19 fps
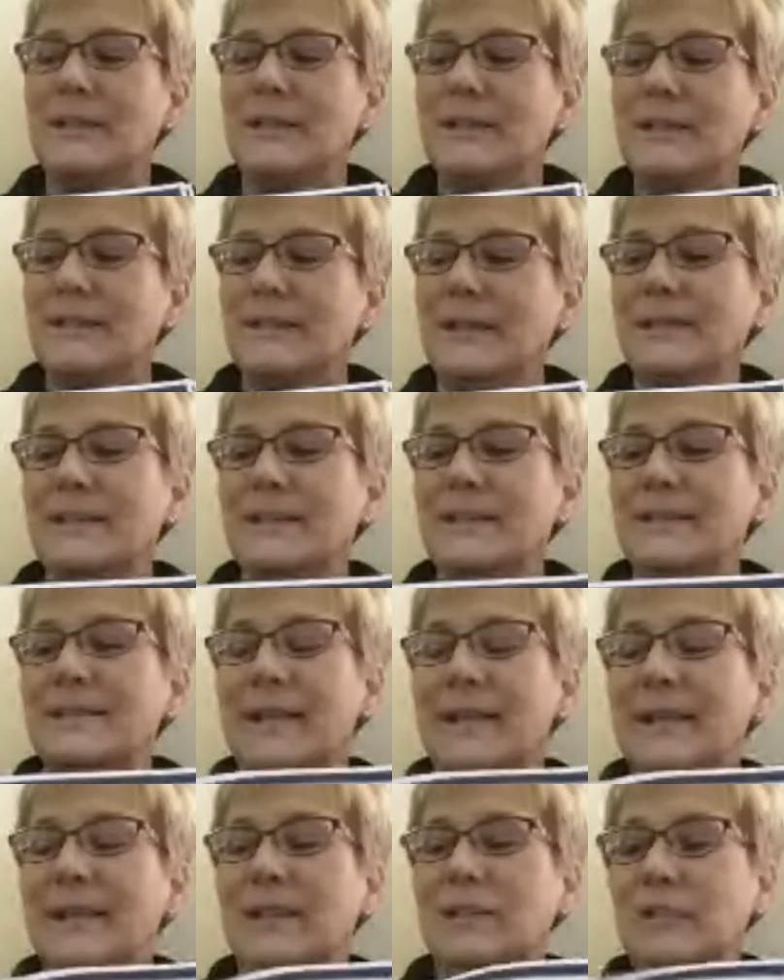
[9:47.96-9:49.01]
discusses
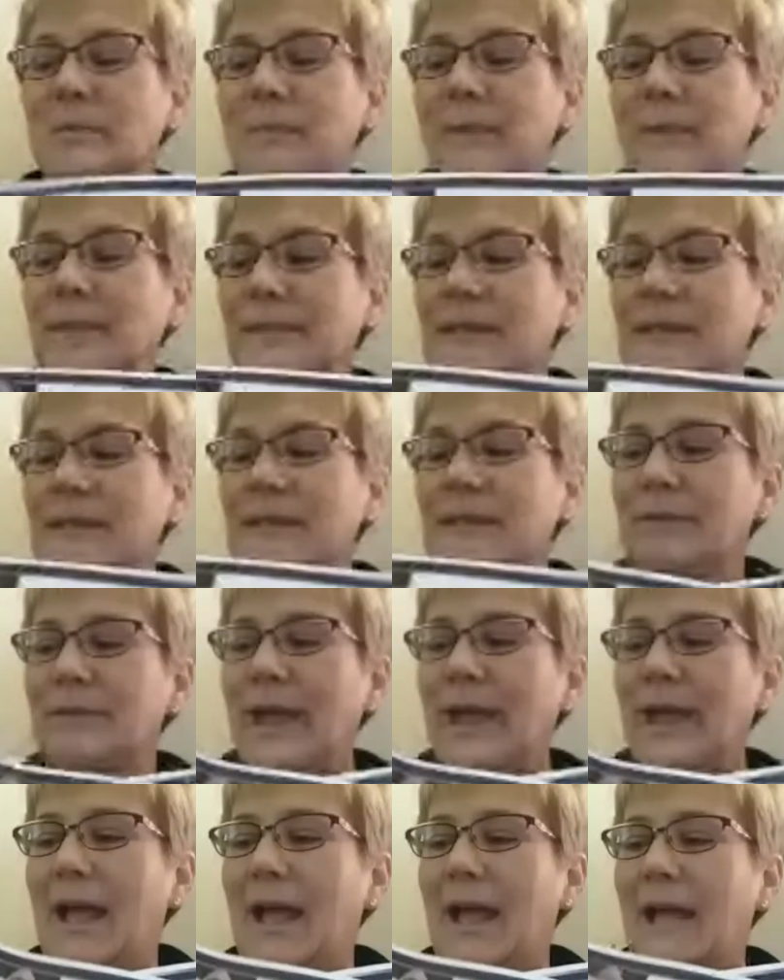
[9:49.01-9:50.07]
eligibility for the
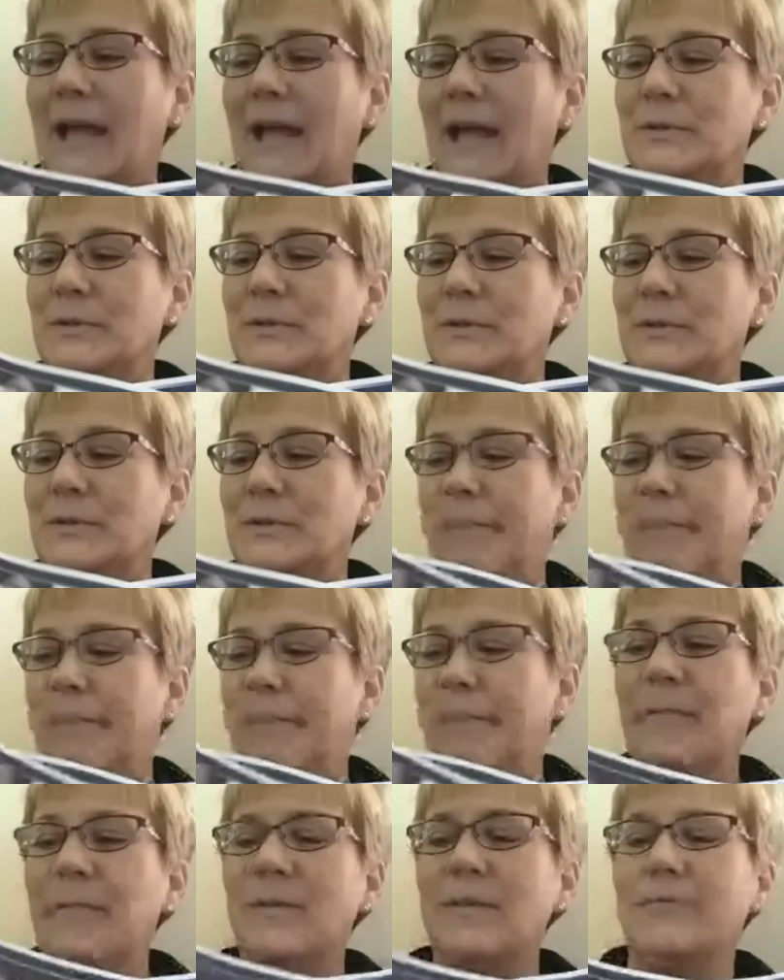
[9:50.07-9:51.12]
hospice program,
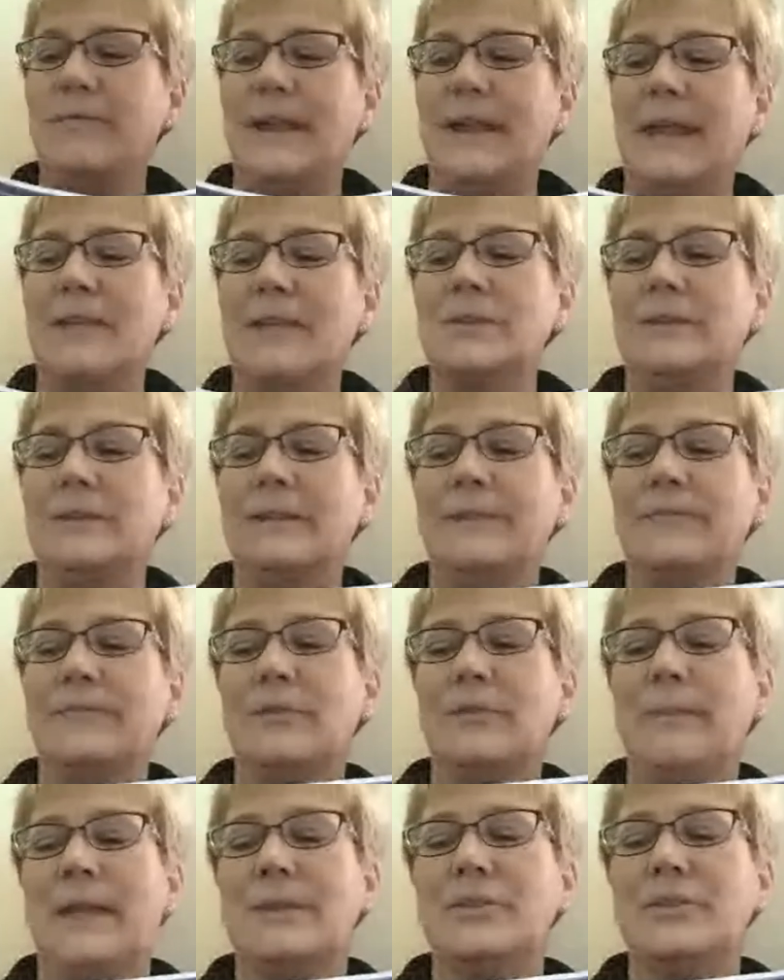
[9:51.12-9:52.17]
financial
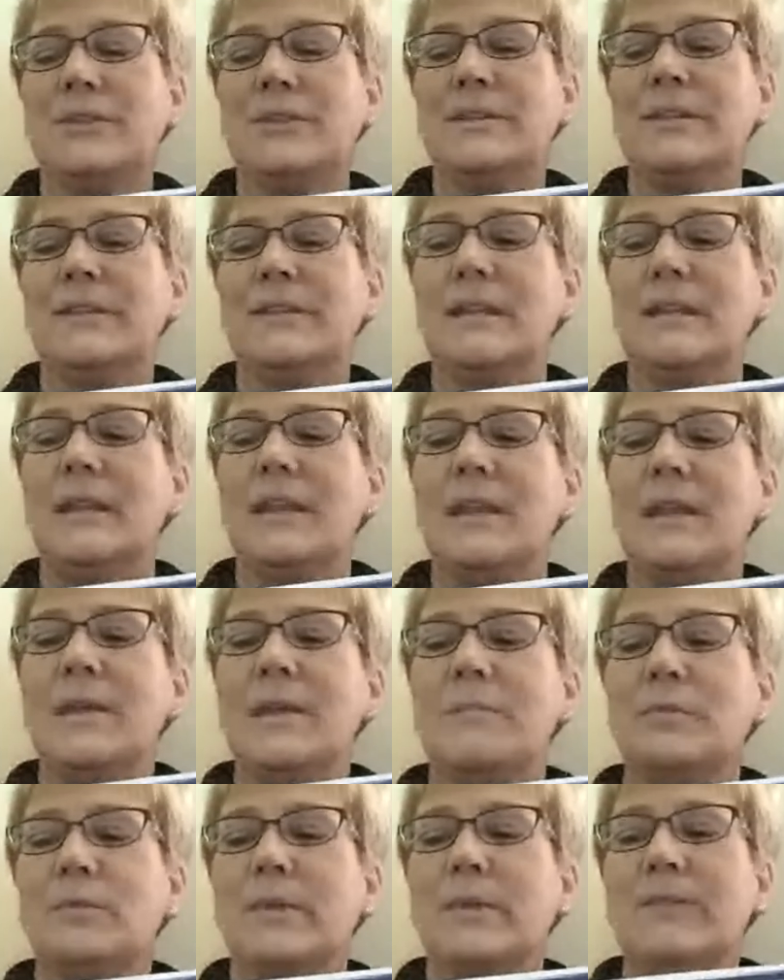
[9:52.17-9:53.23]
information,
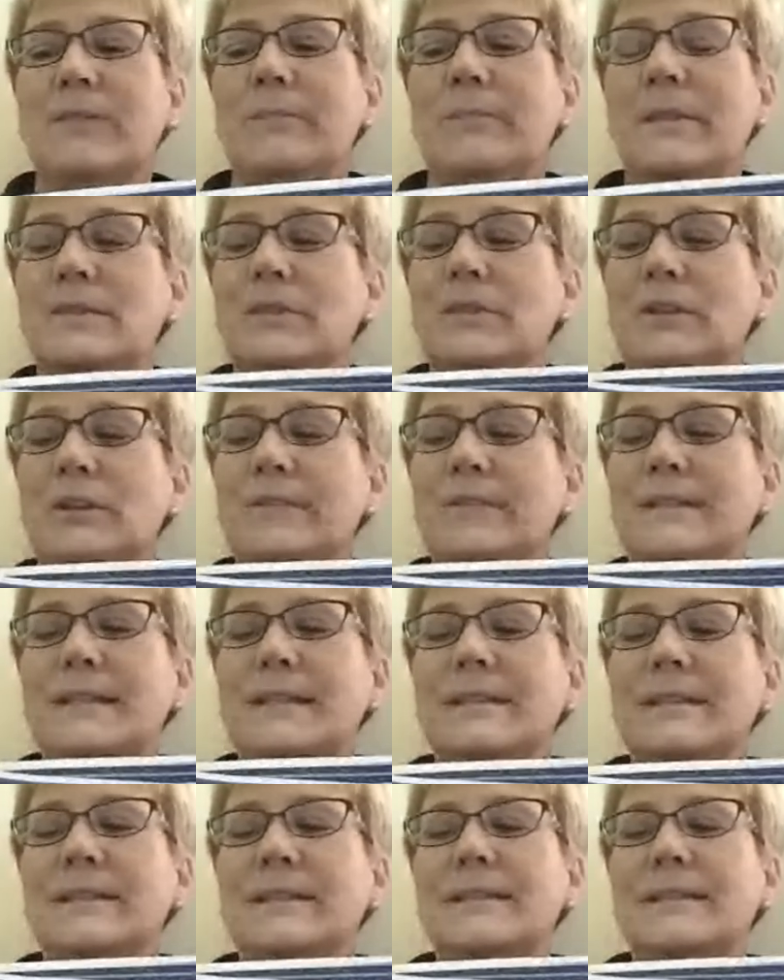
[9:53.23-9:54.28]
bereavement
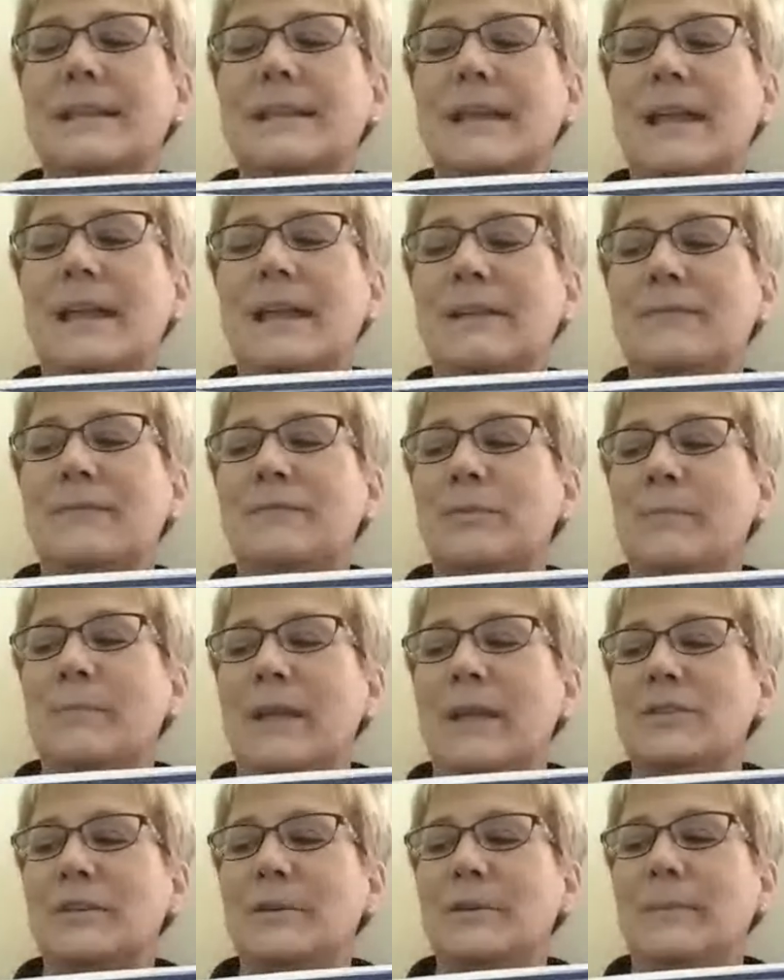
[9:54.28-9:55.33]
services, and
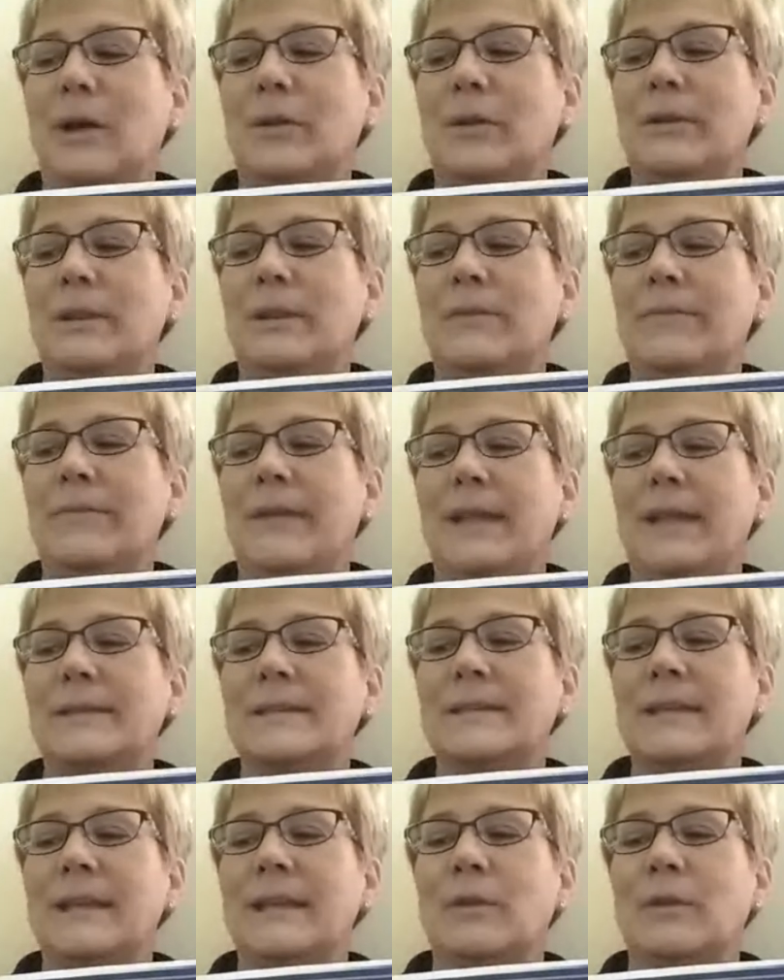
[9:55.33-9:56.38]
information about advanced
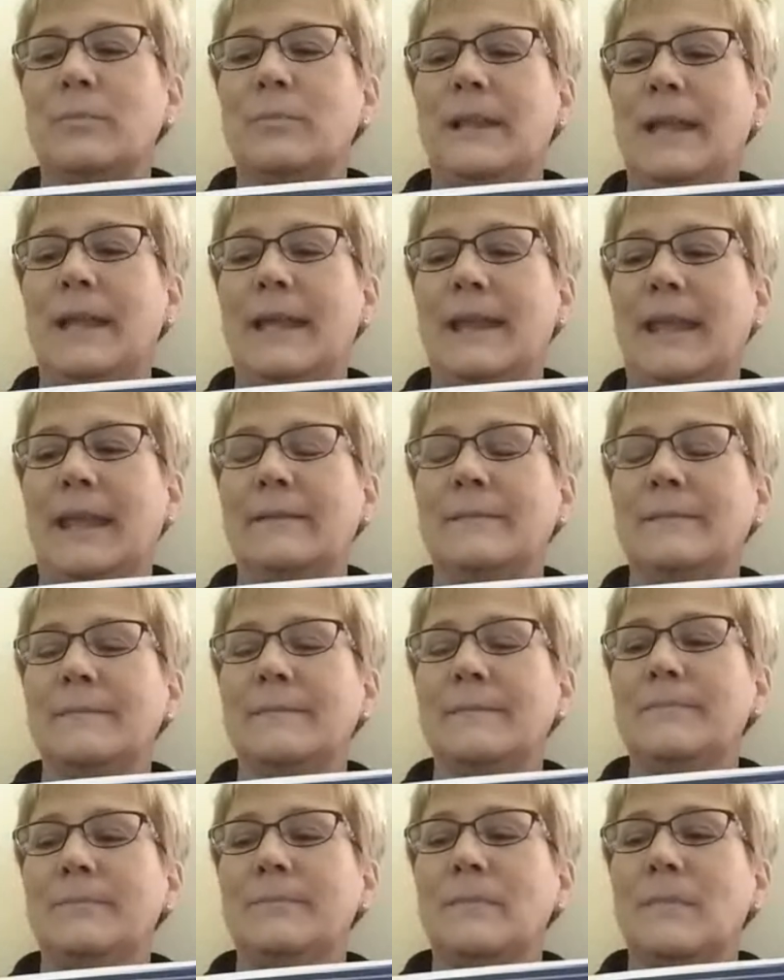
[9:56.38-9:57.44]
care planning.
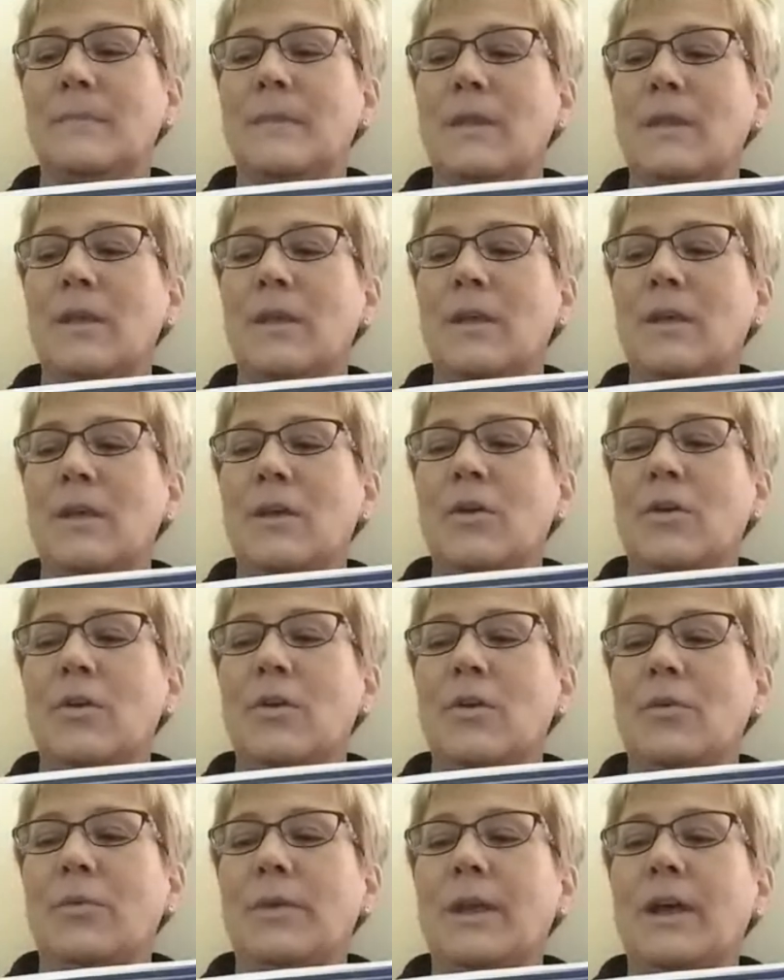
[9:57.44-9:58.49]

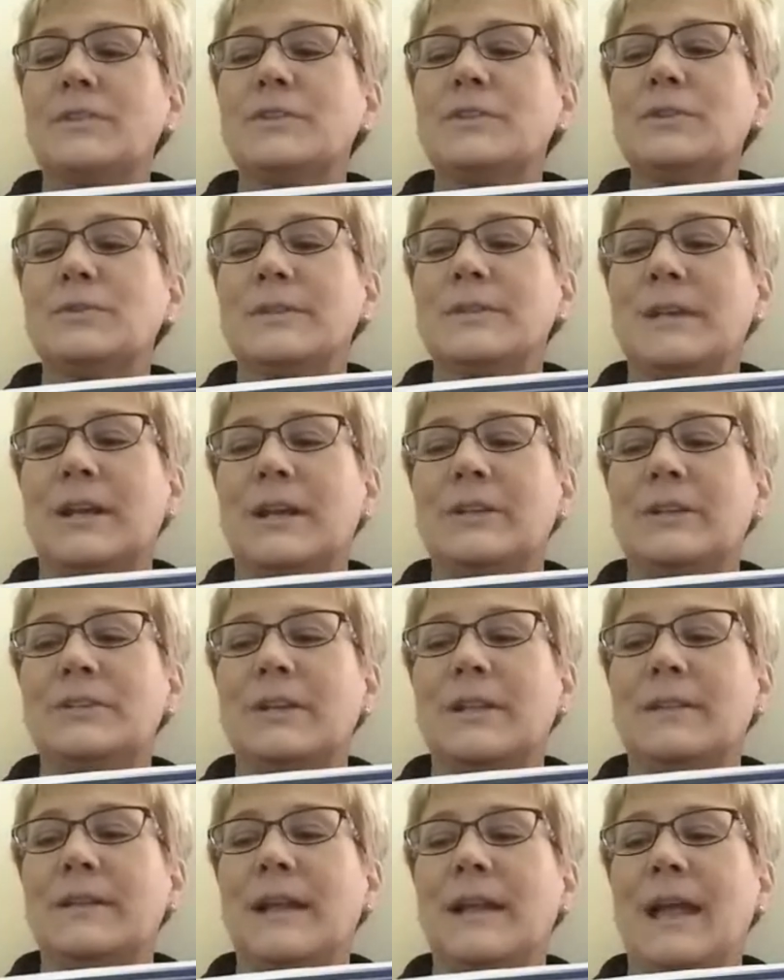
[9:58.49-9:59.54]
We also touch on
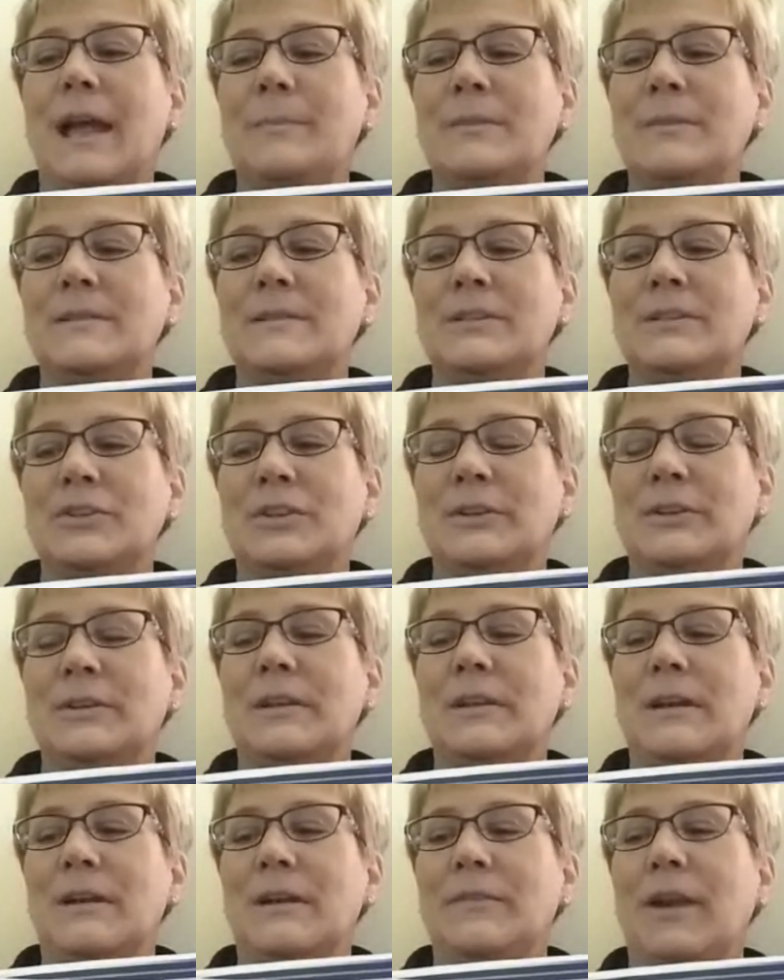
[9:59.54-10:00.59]
the composition
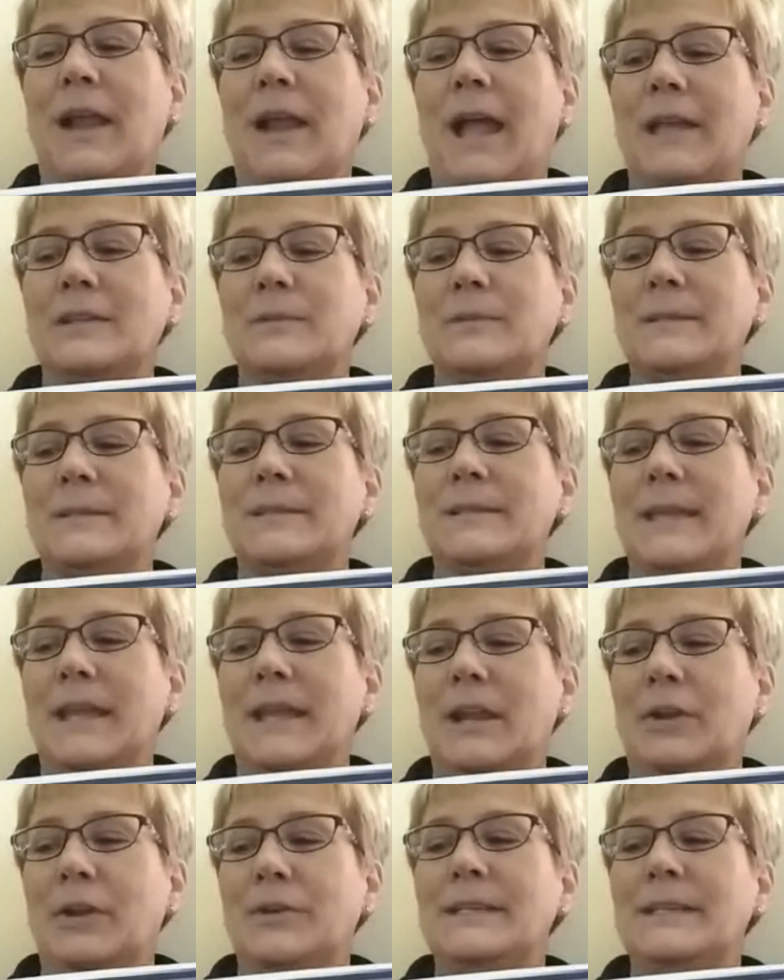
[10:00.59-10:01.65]
of our hospice care